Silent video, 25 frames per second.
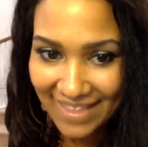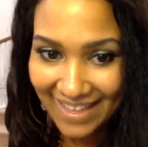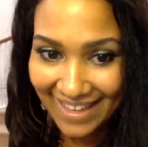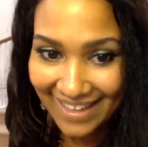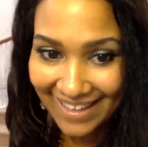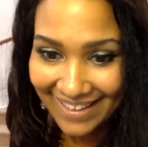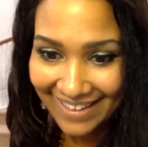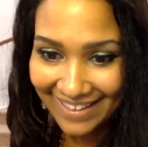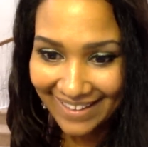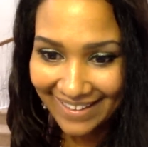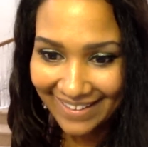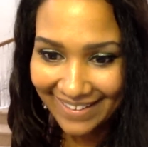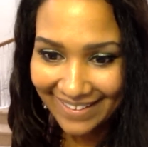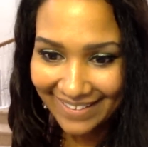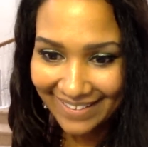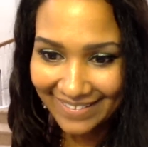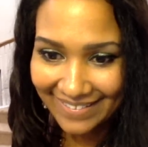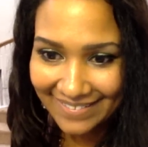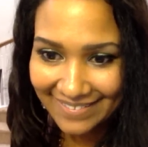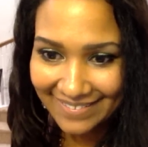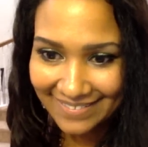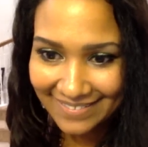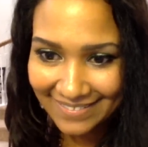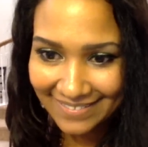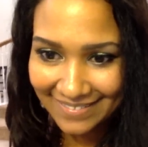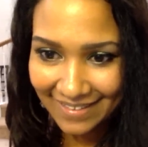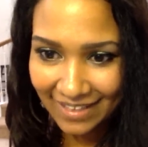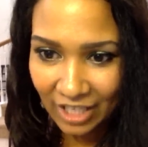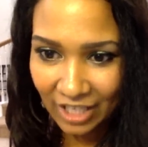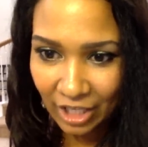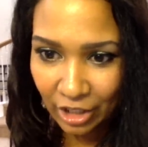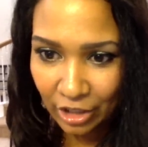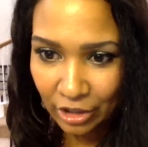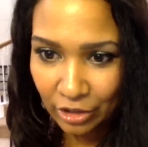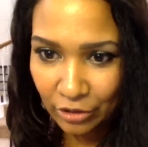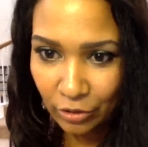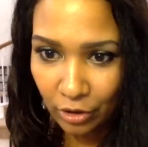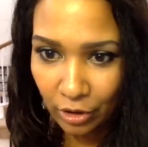Thank you.
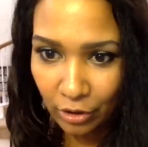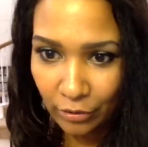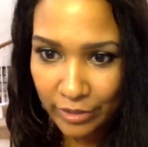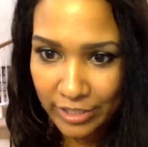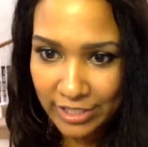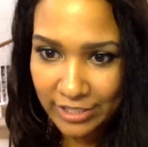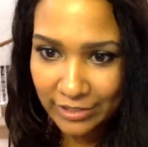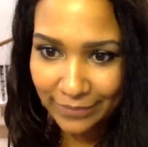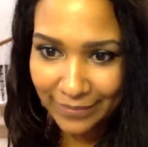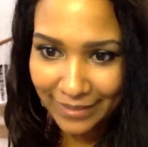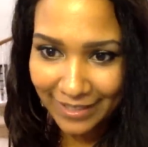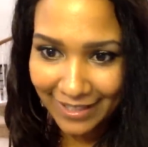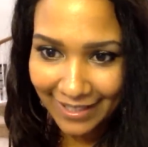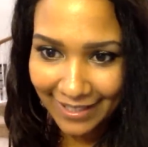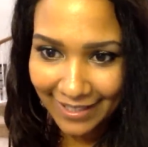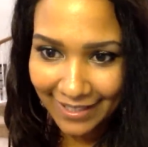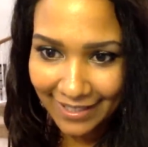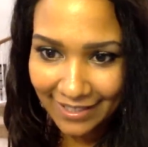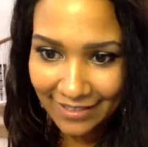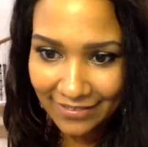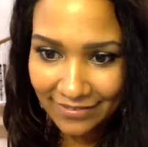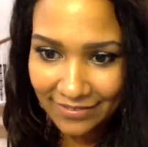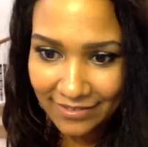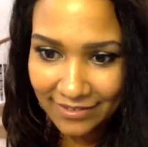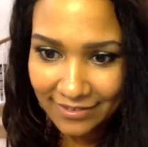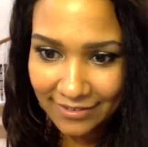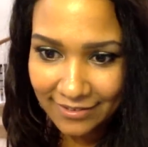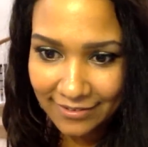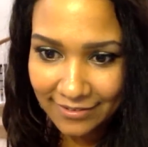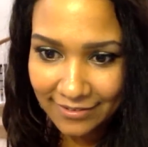You always on my lives.